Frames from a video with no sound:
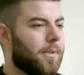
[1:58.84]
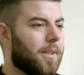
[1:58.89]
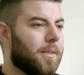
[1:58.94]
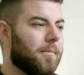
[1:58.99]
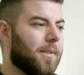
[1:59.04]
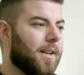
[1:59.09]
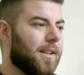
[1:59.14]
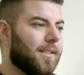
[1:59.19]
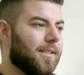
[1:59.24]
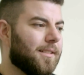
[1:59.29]
with
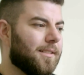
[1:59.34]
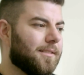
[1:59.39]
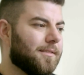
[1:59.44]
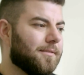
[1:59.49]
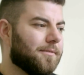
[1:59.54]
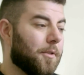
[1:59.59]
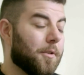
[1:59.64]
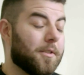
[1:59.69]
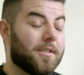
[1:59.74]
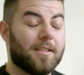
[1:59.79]
my
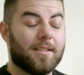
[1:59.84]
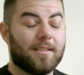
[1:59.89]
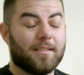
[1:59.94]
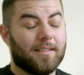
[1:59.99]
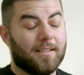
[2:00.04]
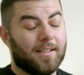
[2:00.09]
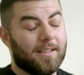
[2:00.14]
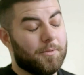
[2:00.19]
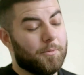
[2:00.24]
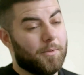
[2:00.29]
4
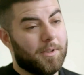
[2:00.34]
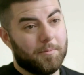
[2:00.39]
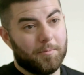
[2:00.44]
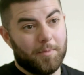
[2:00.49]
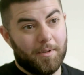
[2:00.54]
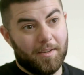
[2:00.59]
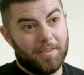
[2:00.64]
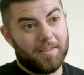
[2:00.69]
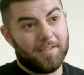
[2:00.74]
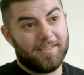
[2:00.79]
sisters and 1
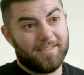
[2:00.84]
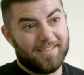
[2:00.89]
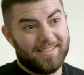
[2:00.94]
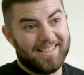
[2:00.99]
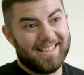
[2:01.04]
brother.